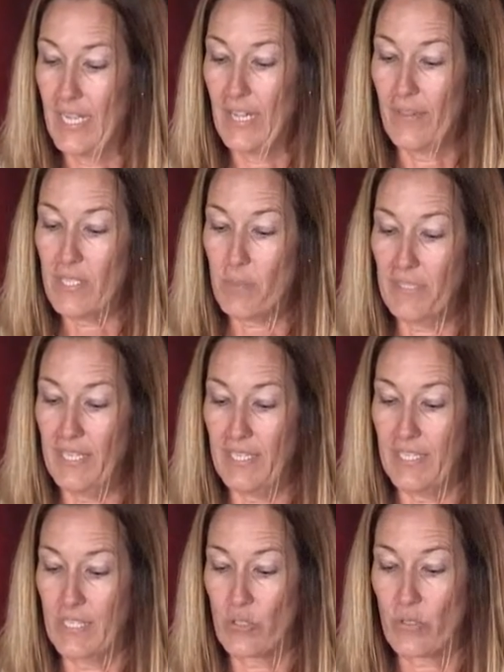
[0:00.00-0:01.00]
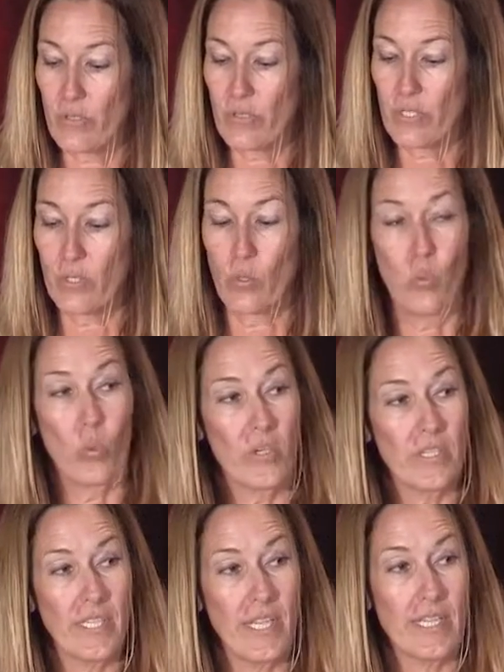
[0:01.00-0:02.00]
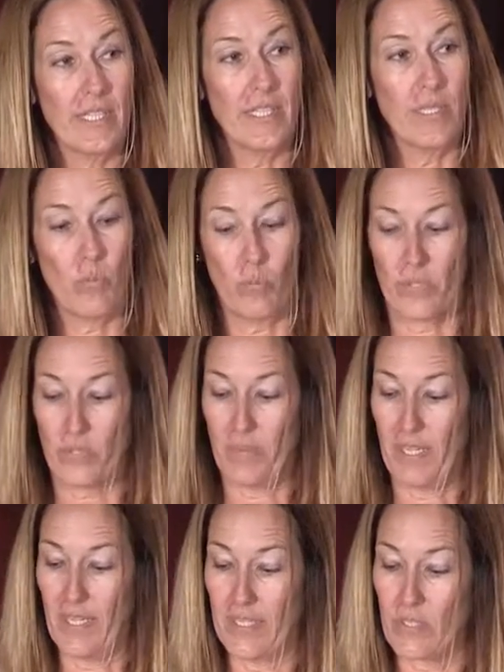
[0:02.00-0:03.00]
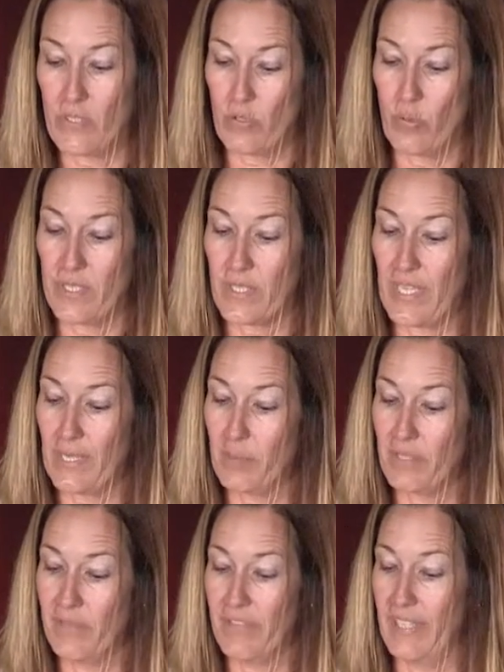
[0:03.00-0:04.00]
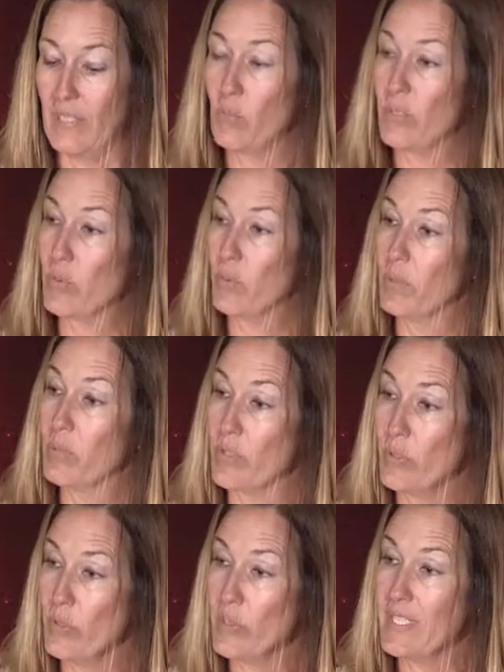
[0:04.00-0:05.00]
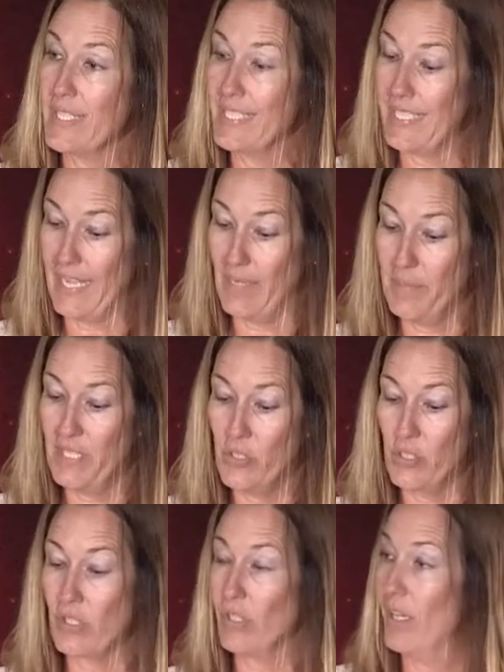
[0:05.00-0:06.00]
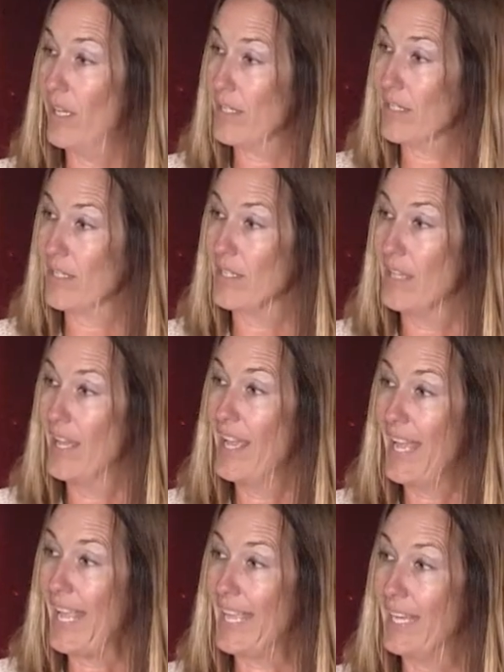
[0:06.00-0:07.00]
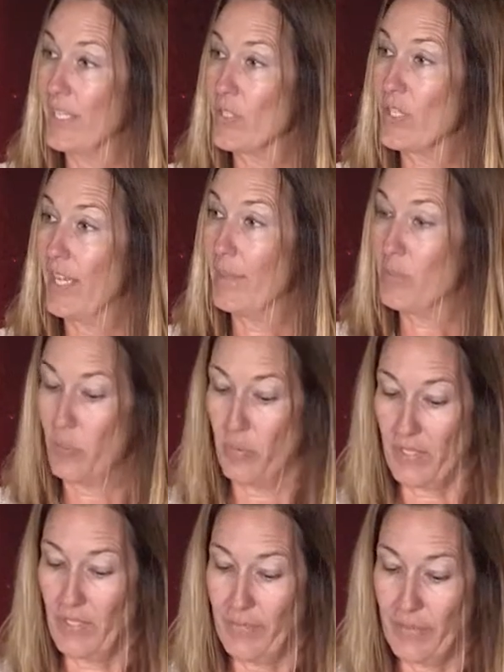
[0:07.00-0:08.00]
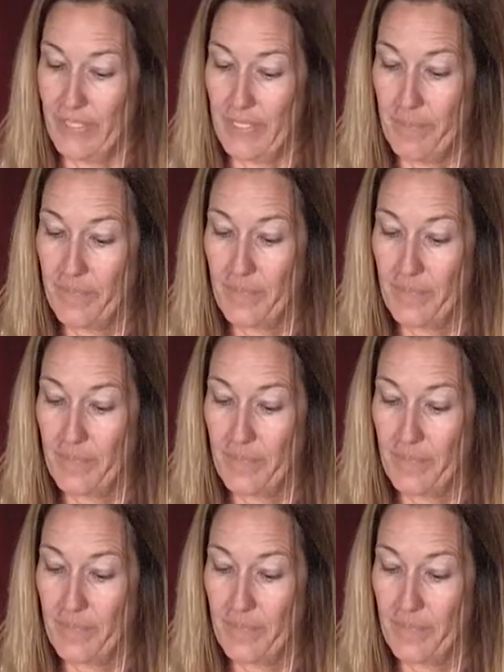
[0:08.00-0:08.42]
This planning ensures a coordinated response to a cyber event which will reduce damage, costs, and time to recovery.